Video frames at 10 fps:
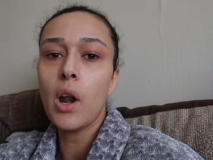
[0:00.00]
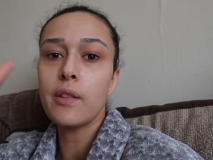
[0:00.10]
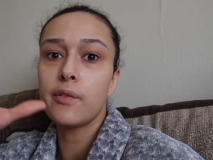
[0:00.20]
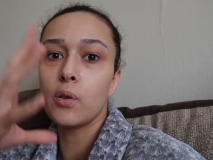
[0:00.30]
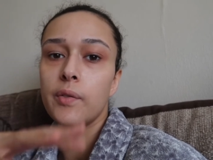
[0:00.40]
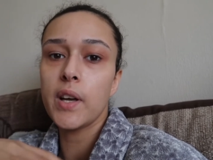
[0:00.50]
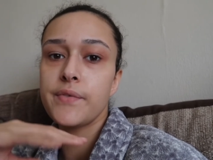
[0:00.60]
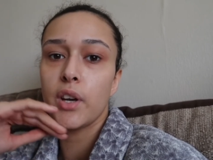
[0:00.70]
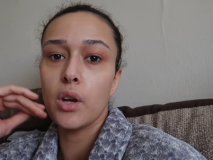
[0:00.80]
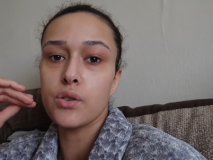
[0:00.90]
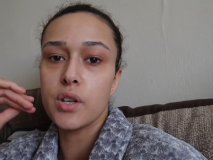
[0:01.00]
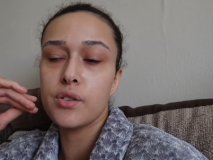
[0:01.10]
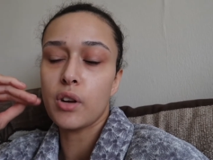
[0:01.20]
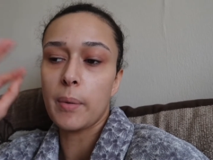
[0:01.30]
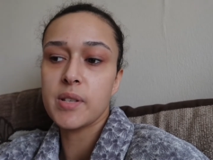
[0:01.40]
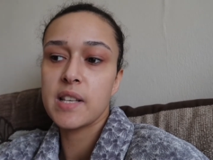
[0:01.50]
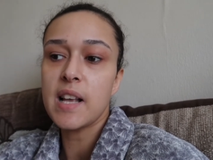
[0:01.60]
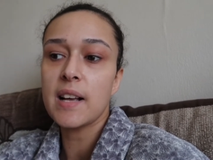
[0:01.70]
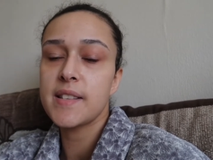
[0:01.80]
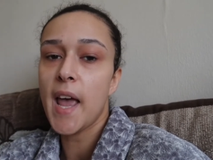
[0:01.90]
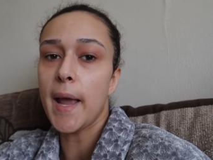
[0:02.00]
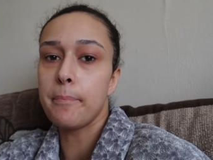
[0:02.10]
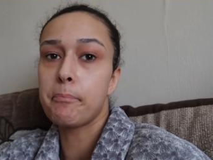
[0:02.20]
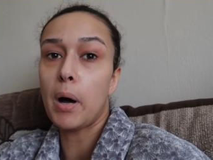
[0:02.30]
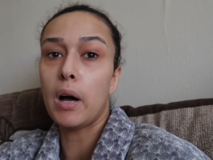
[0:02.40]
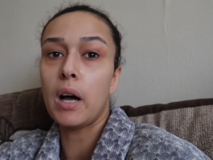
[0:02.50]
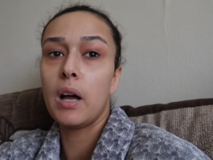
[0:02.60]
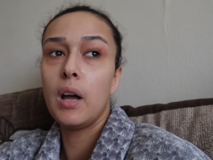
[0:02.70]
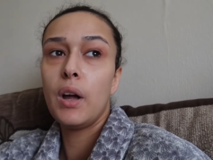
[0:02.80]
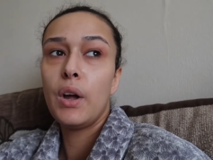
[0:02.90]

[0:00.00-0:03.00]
like the full face videos on Instagram it's the exact same but